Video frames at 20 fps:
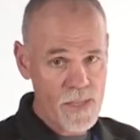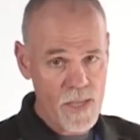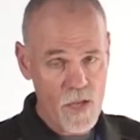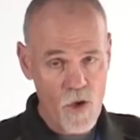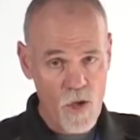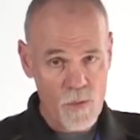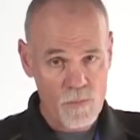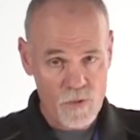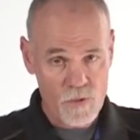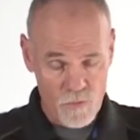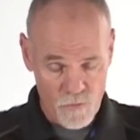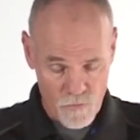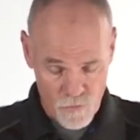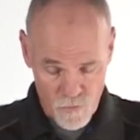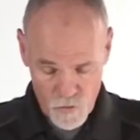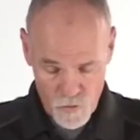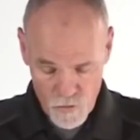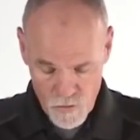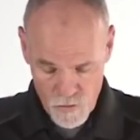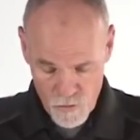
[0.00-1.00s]
The arms are
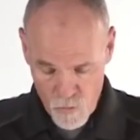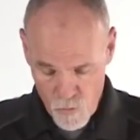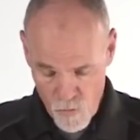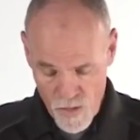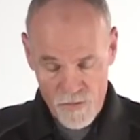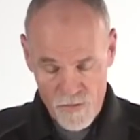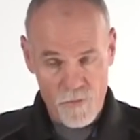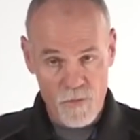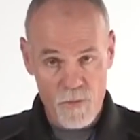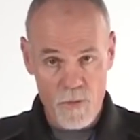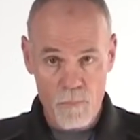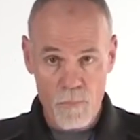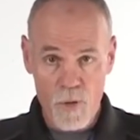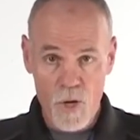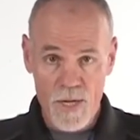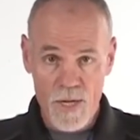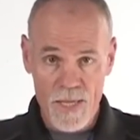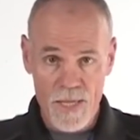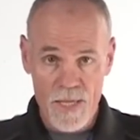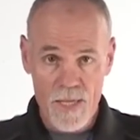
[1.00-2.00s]
further away from the
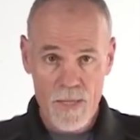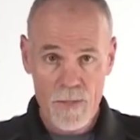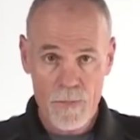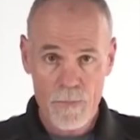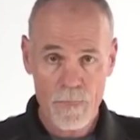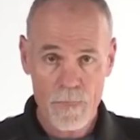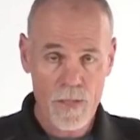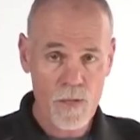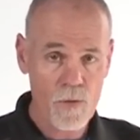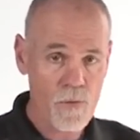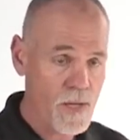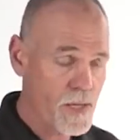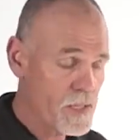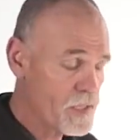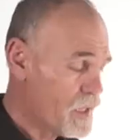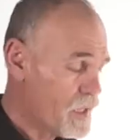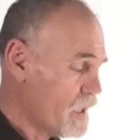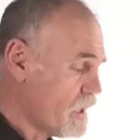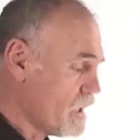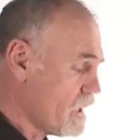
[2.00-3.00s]
body, all right?